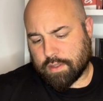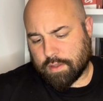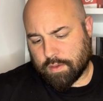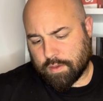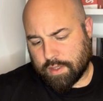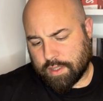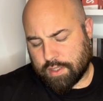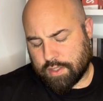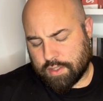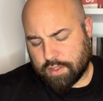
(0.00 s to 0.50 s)

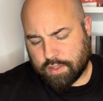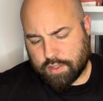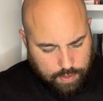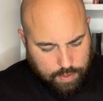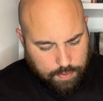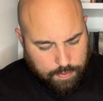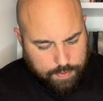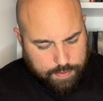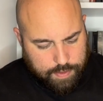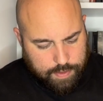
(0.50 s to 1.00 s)
So
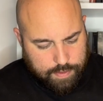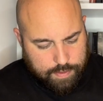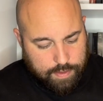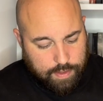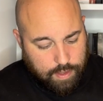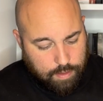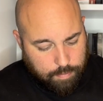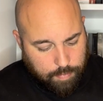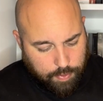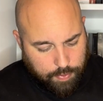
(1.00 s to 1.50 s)
here it says
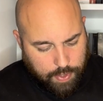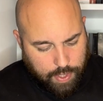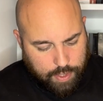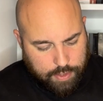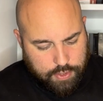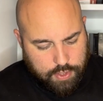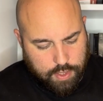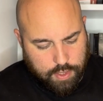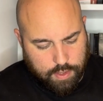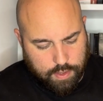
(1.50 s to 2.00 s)
El
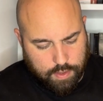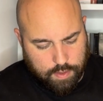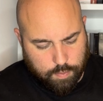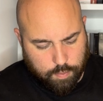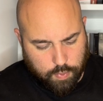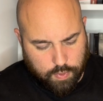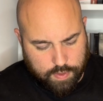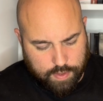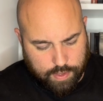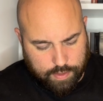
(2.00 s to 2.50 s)
Mariachi is
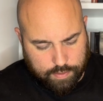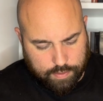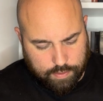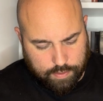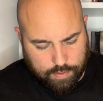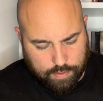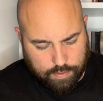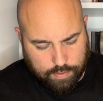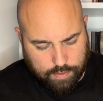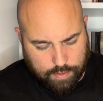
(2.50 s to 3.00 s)
presented
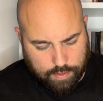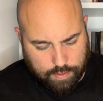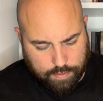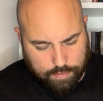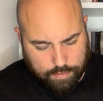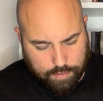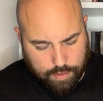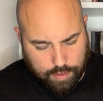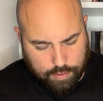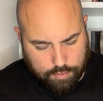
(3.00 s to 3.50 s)
in a
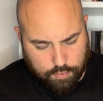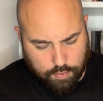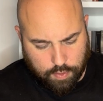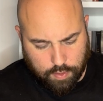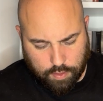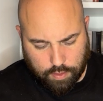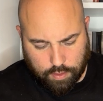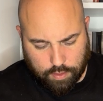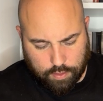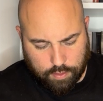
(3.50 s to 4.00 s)

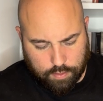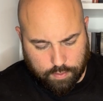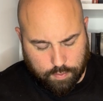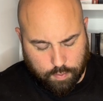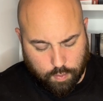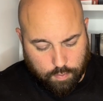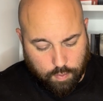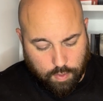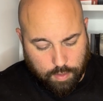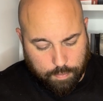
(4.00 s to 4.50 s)
theatrical
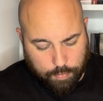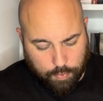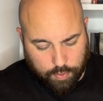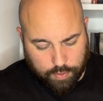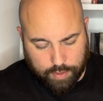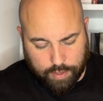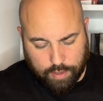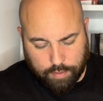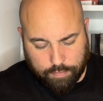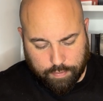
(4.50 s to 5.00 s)

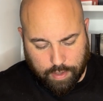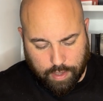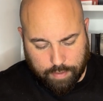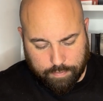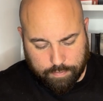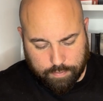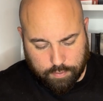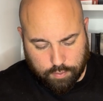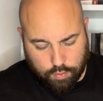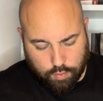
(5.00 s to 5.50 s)

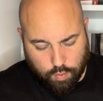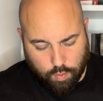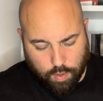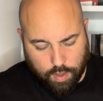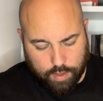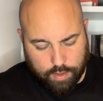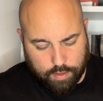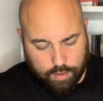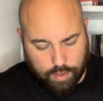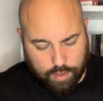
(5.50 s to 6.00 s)

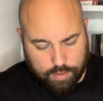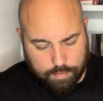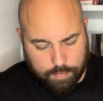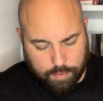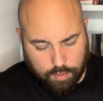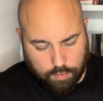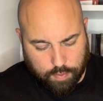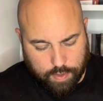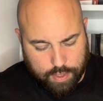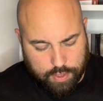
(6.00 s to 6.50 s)
1.85:1
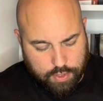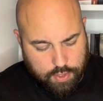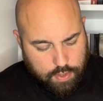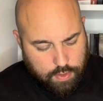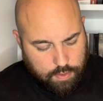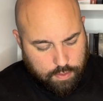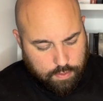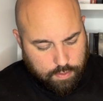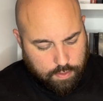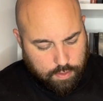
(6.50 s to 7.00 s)
aspect
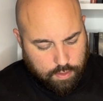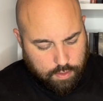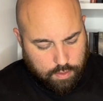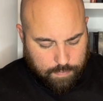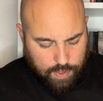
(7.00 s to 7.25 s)
ratio.